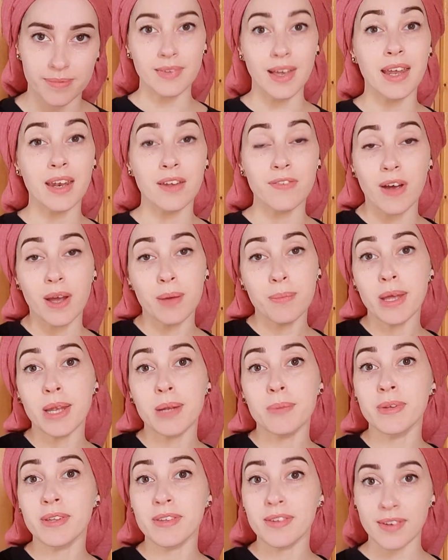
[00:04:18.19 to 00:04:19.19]
And if I made a
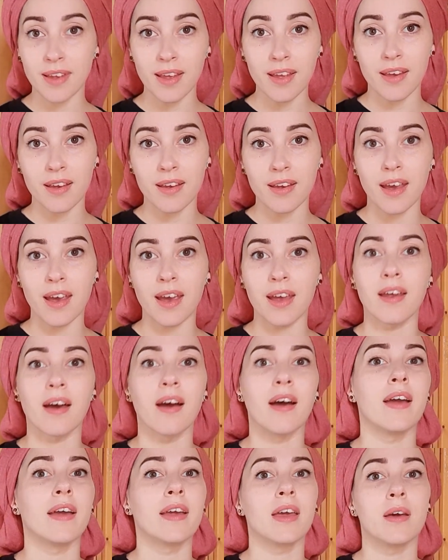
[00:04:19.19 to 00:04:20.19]
mistake and
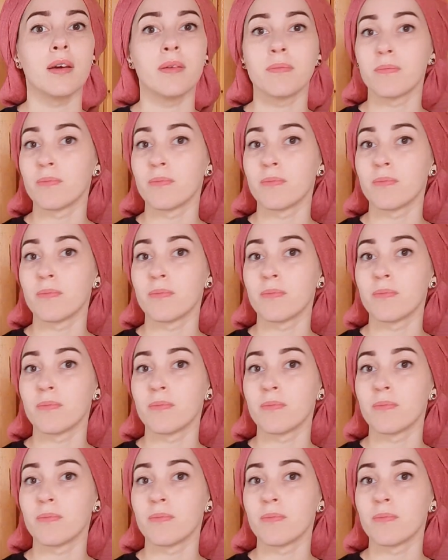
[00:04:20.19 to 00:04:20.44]
I get